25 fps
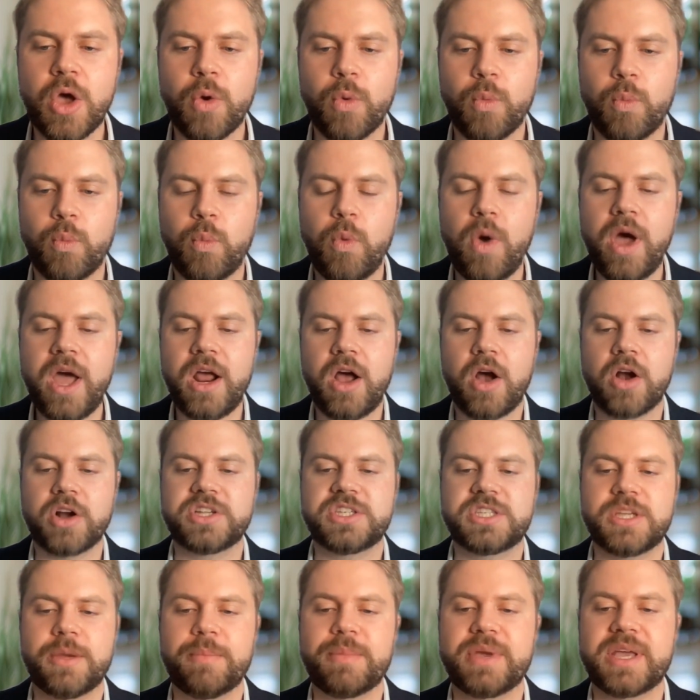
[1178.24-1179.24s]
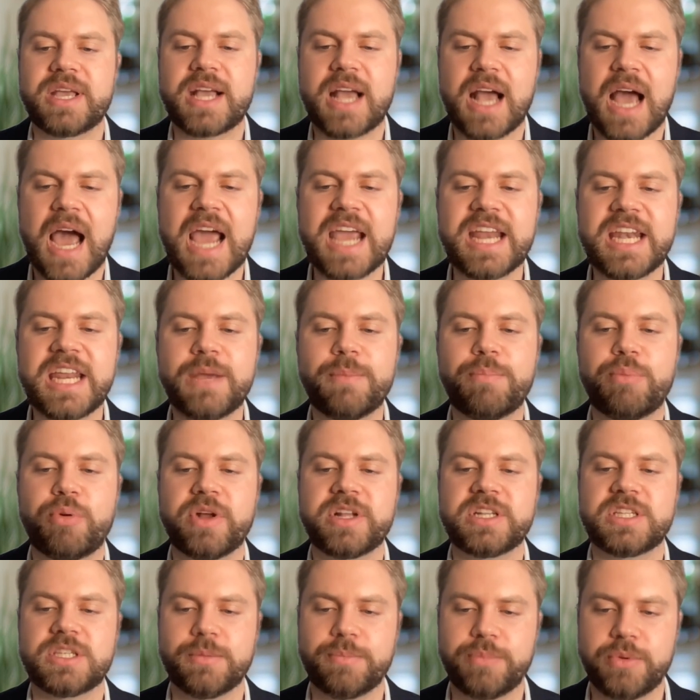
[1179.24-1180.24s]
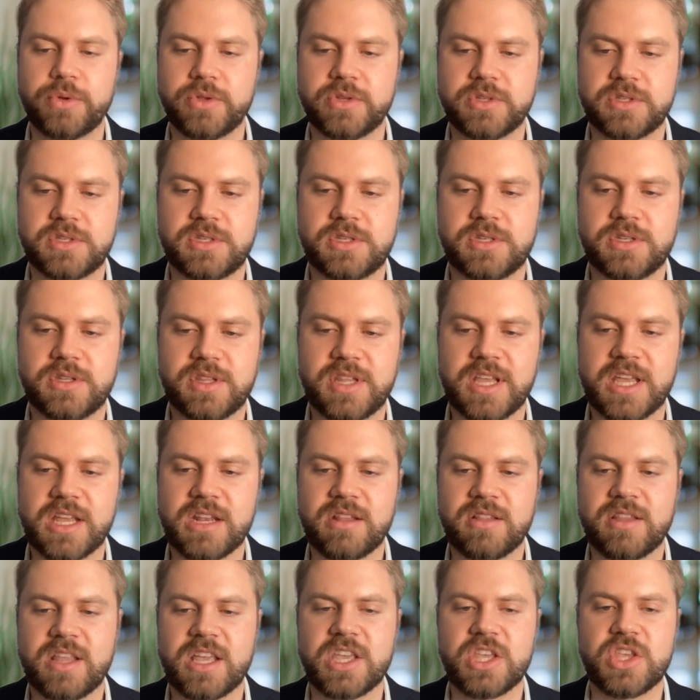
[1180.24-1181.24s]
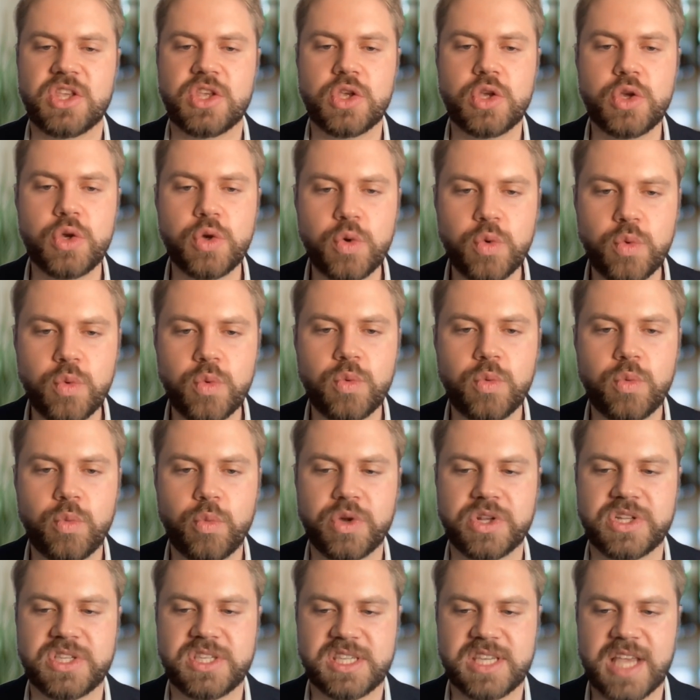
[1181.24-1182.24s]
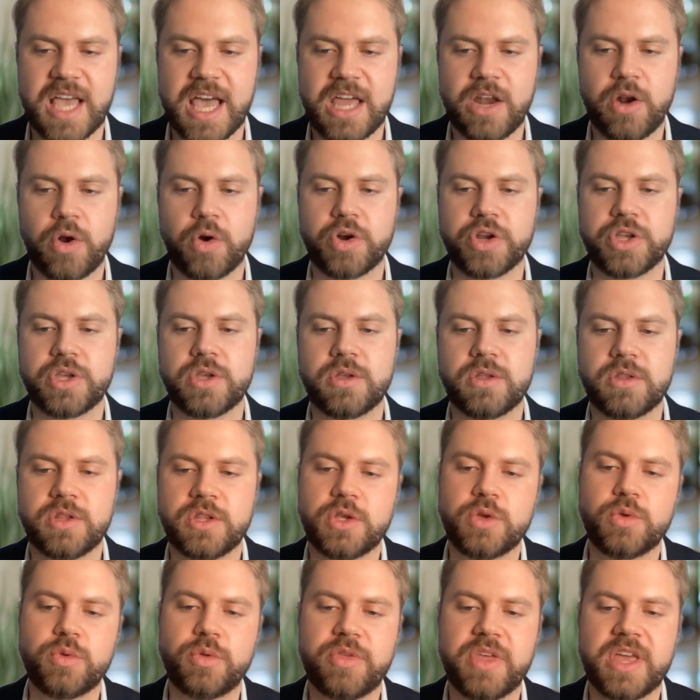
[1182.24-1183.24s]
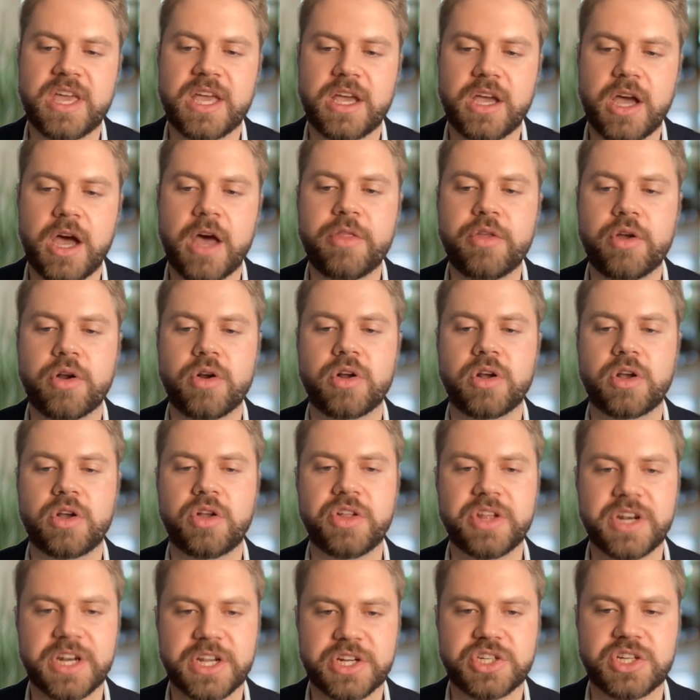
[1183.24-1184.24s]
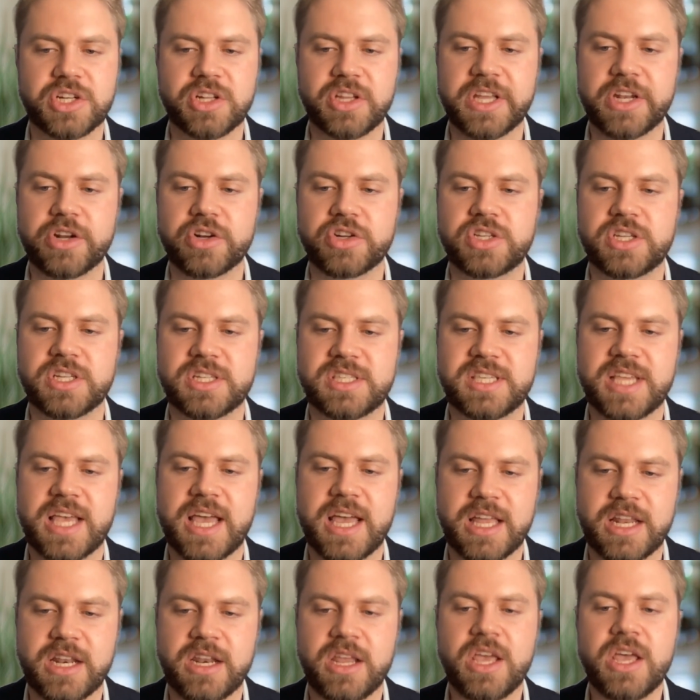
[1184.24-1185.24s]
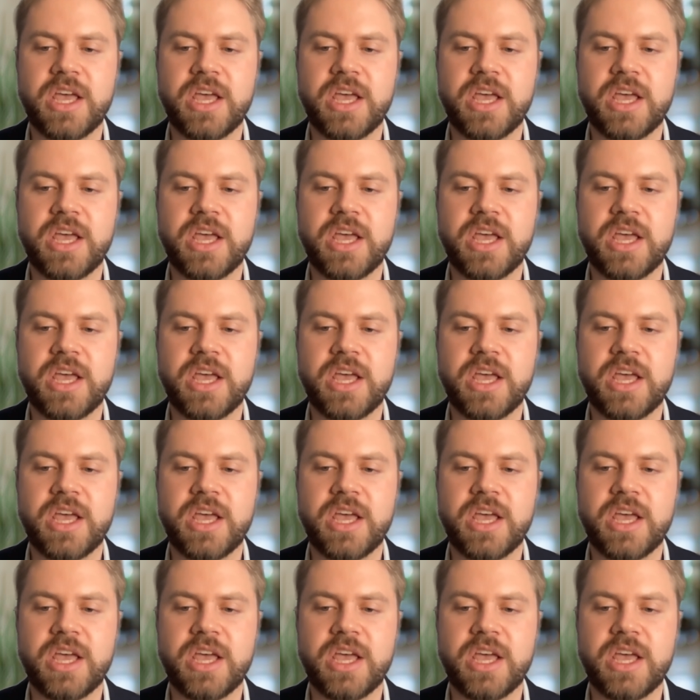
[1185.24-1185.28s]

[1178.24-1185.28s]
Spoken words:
What are some guiding principles that you would set, or you think other clinician leaders could set,